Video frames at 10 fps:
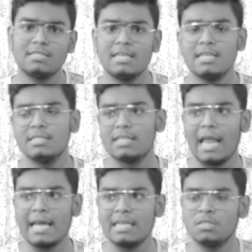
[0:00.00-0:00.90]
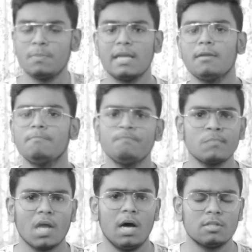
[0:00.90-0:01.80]
since like it's been
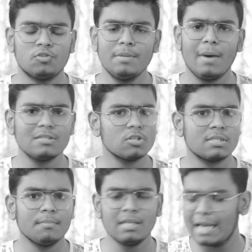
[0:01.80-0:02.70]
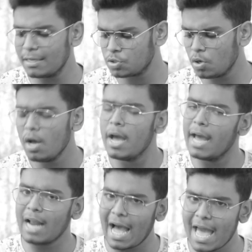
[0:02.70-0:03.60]
3 months or something like so,
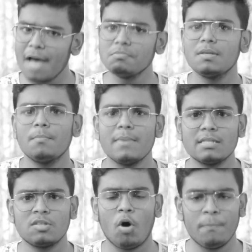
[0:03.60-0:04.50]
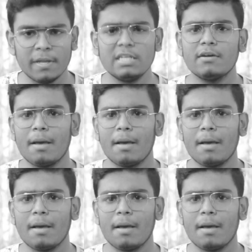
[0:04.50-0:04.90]
and I have some mixed opinion